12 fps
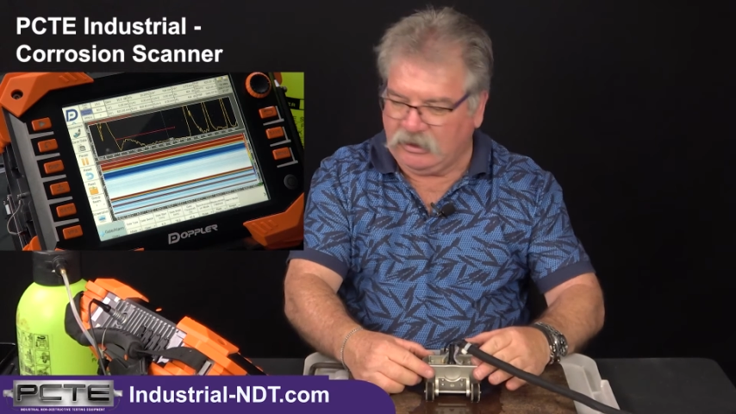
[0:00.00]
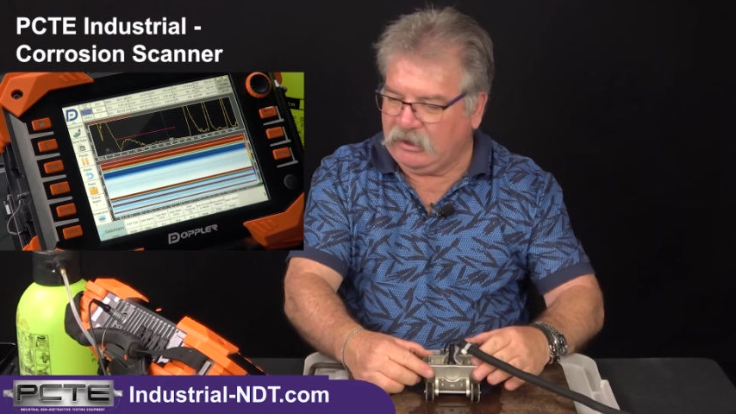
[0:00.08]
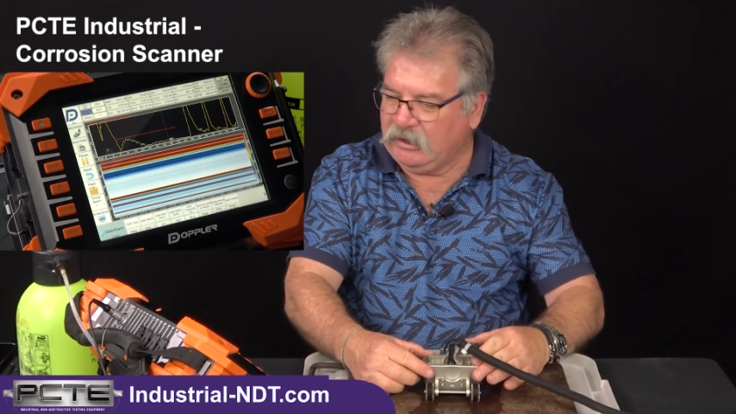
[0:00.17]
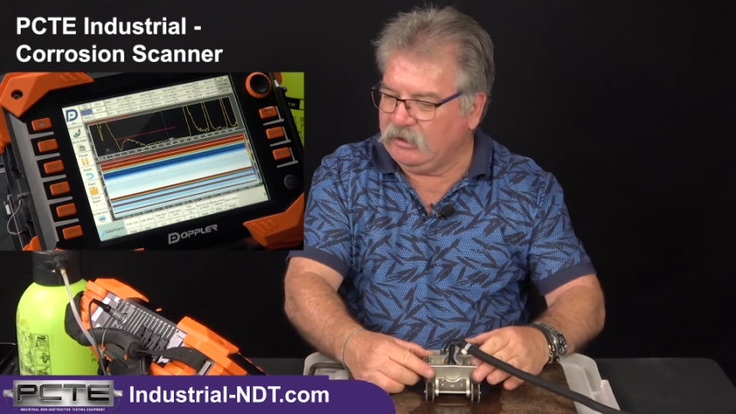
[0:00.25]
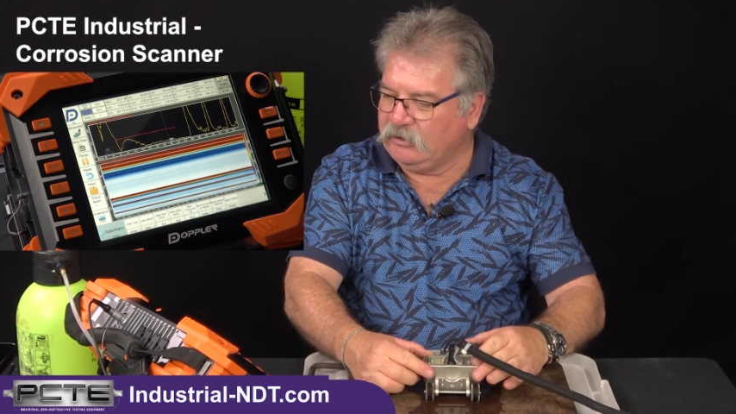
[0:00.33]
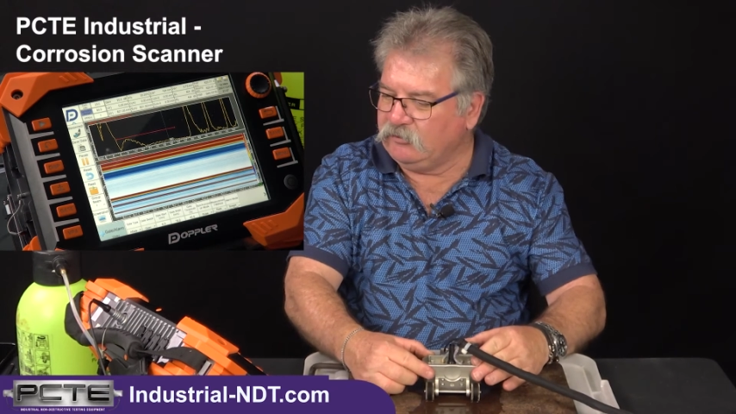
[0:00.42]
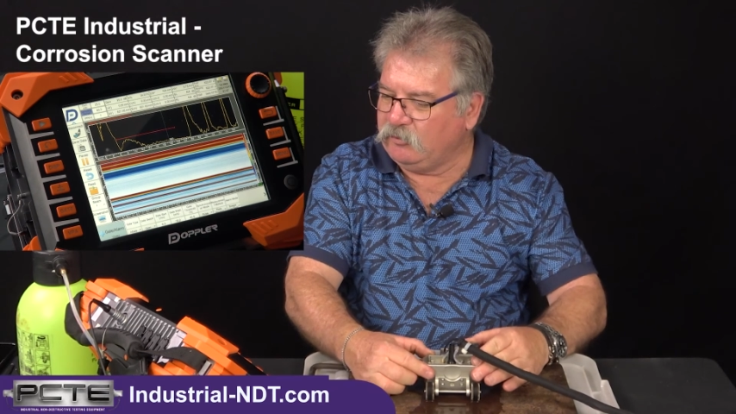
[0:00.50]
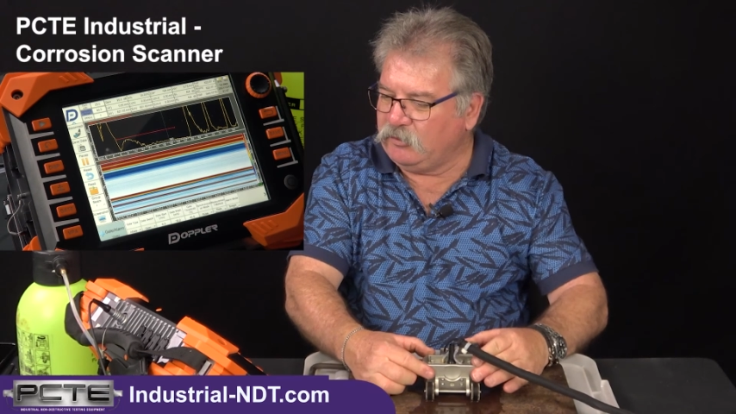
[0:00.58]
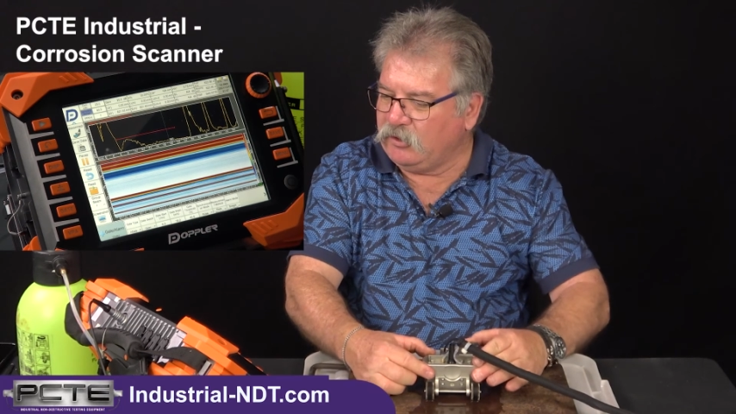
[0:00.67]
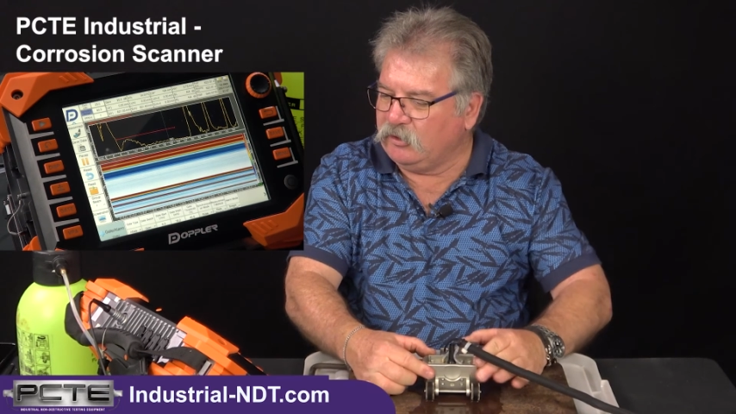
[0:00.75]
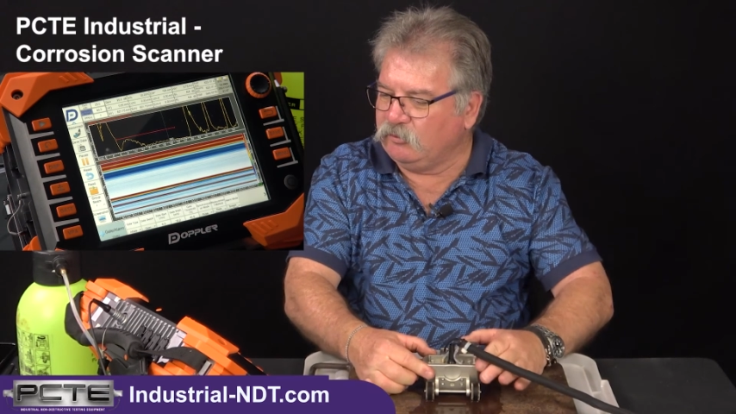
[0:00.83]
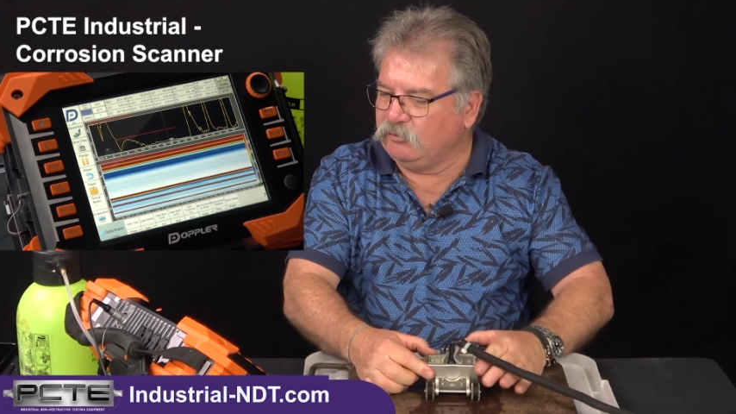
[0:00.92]
And
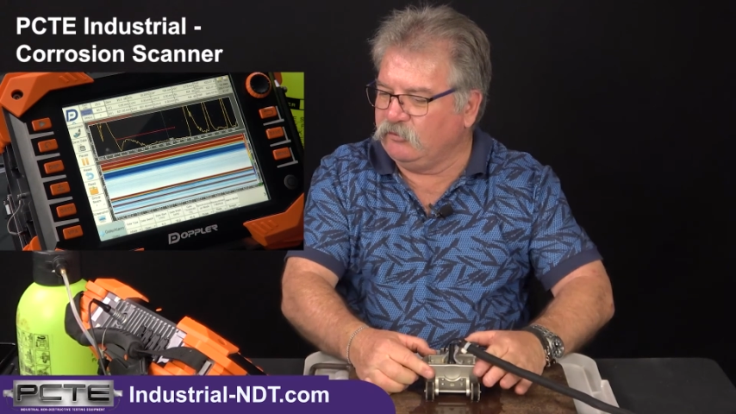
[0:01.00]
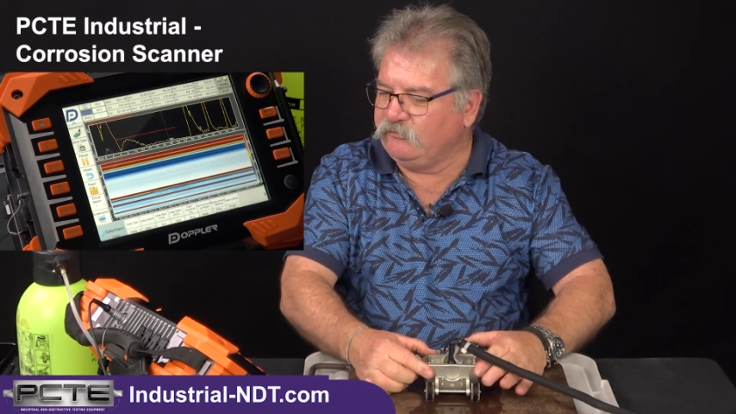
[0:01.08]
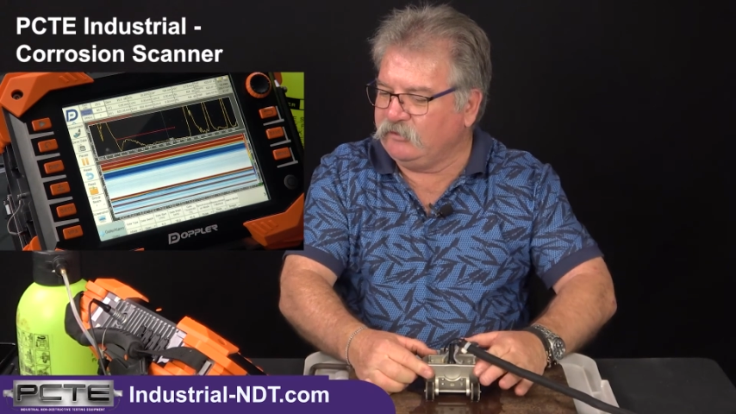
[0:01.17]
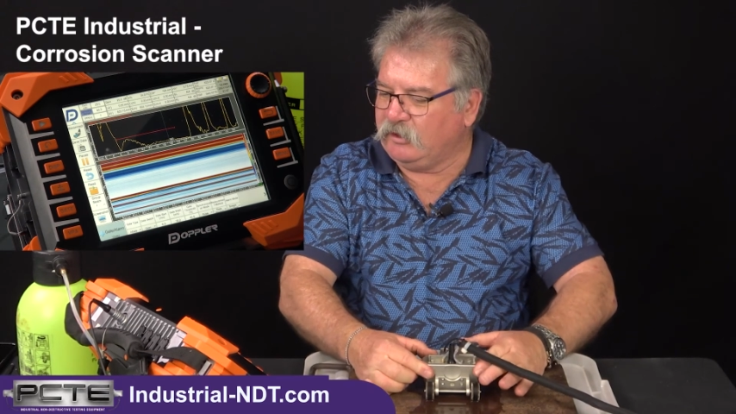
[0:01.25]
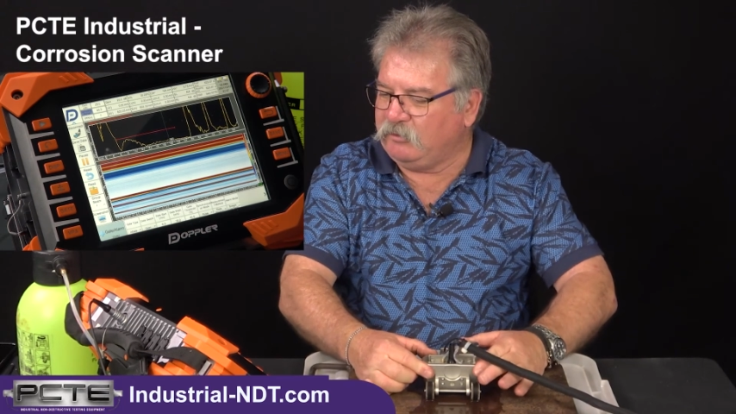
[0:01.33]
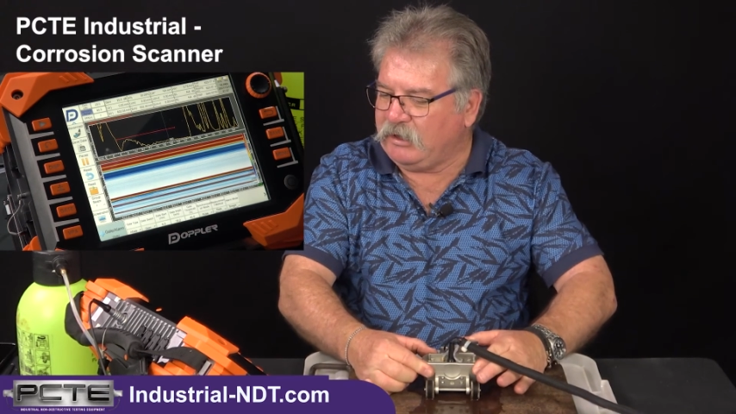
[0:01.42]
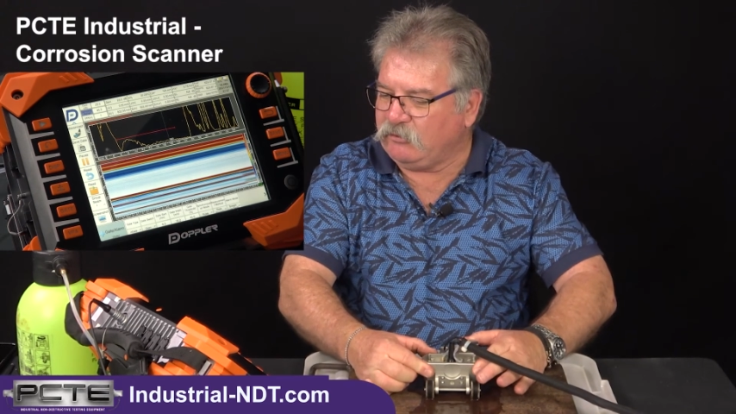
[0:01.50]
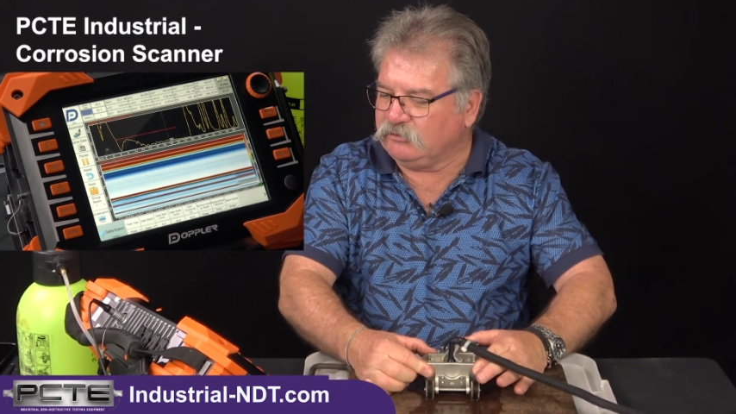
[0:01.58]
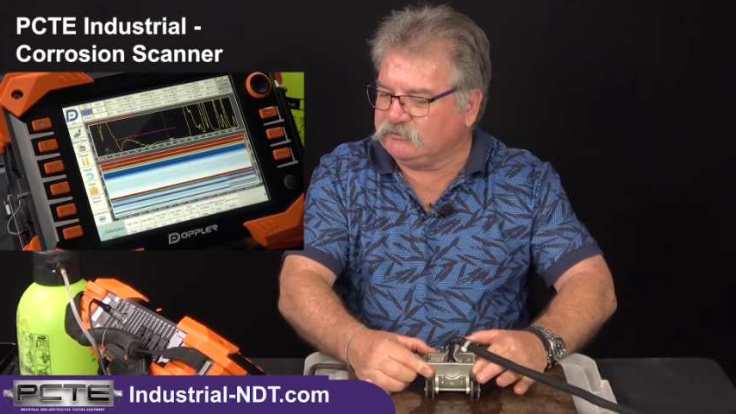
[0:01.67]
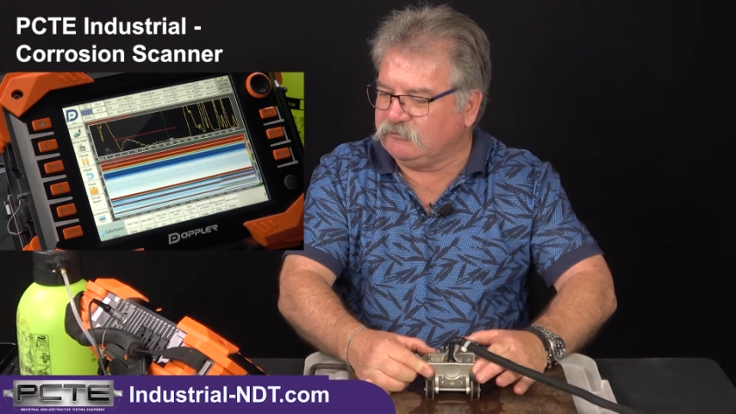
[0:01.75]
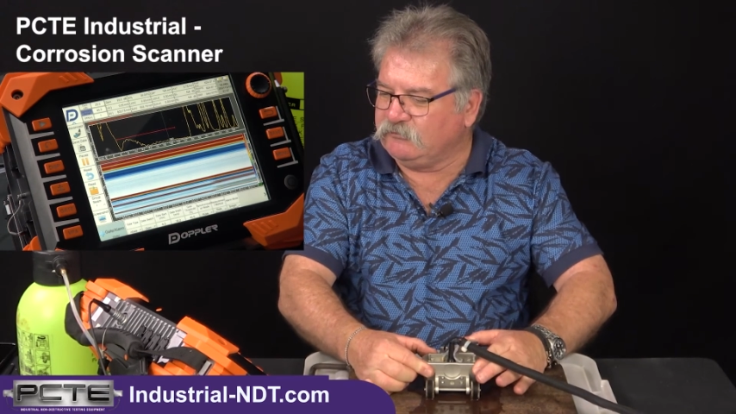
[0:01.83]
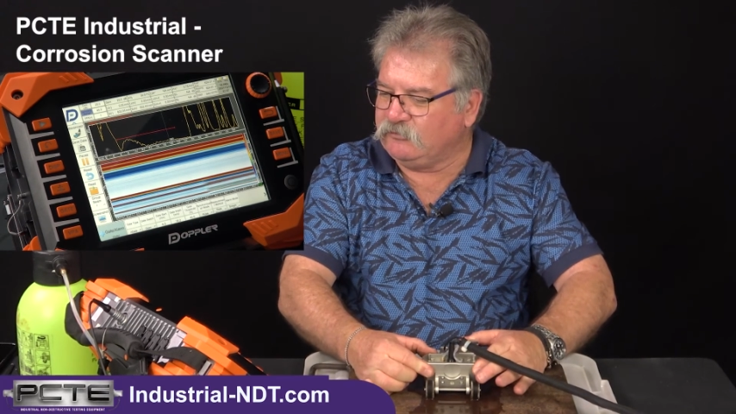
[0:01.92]
by moving it
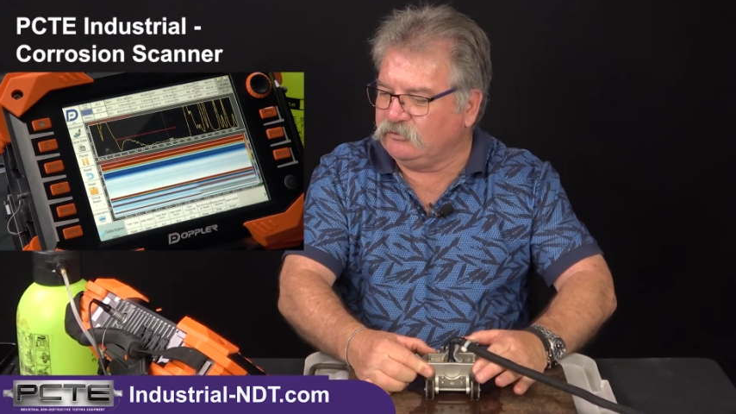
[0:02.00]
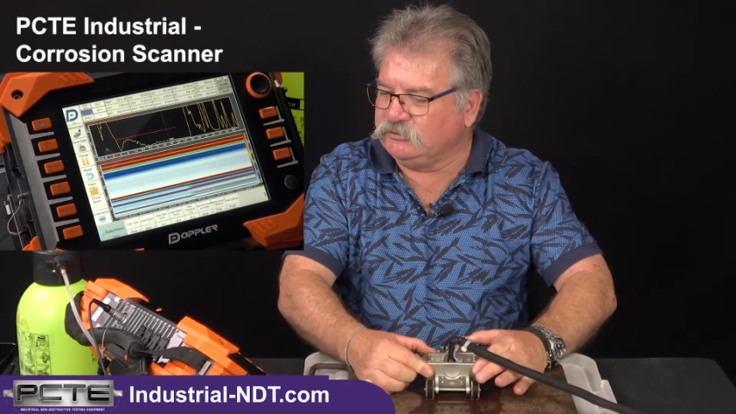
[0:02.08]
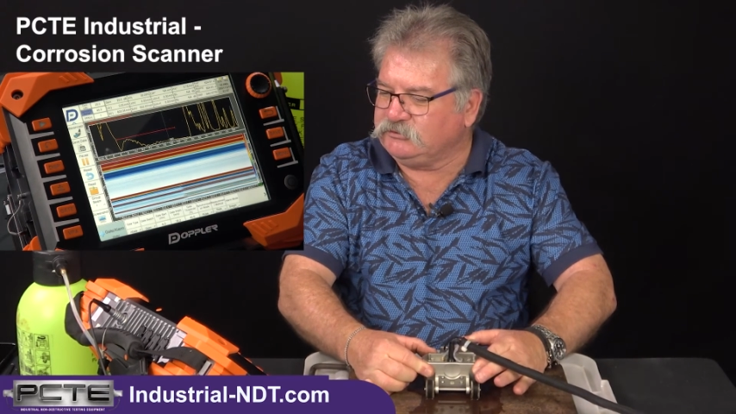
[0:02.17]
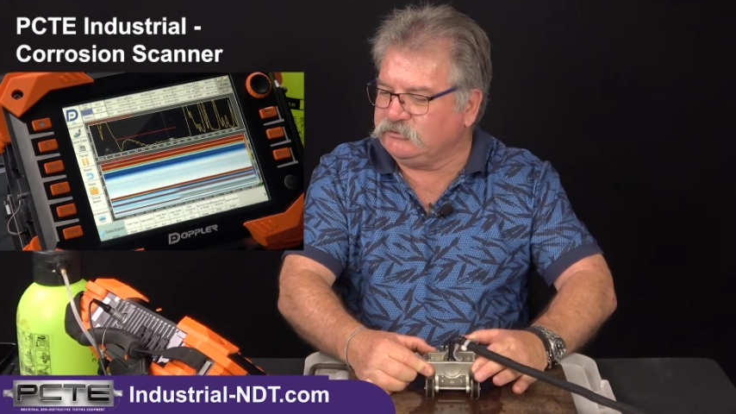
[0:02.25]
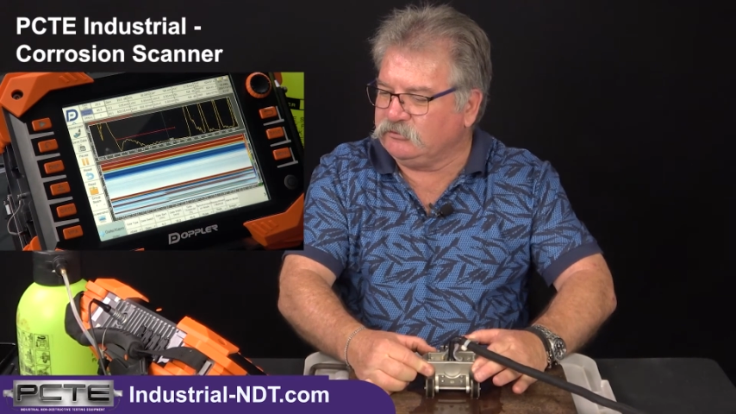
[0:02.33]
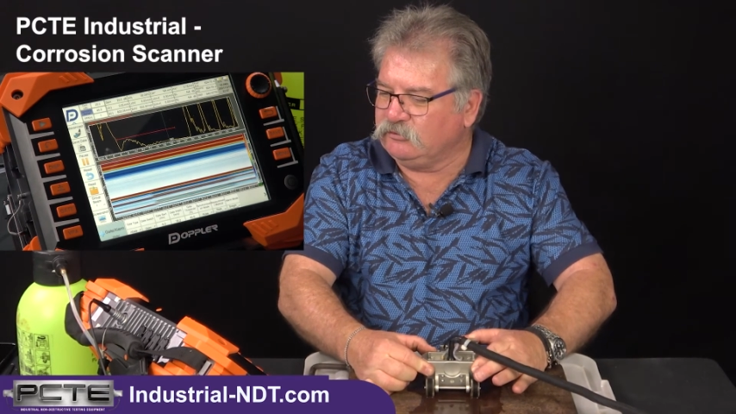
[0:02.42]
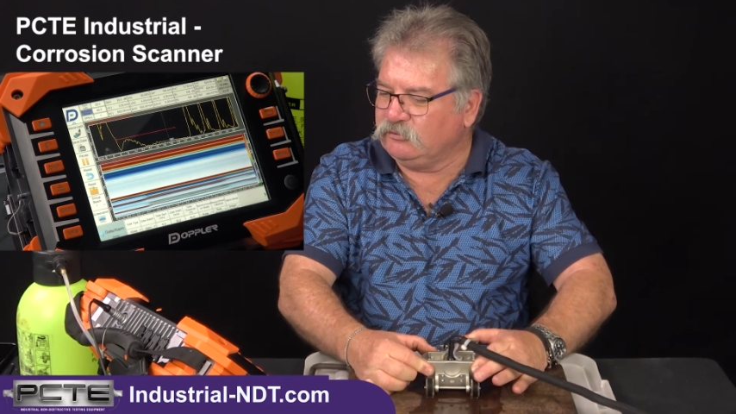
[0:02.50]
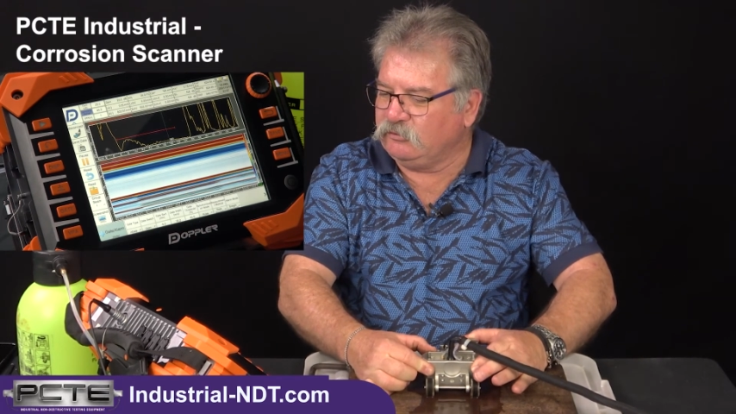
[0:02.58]
backwards and forwards,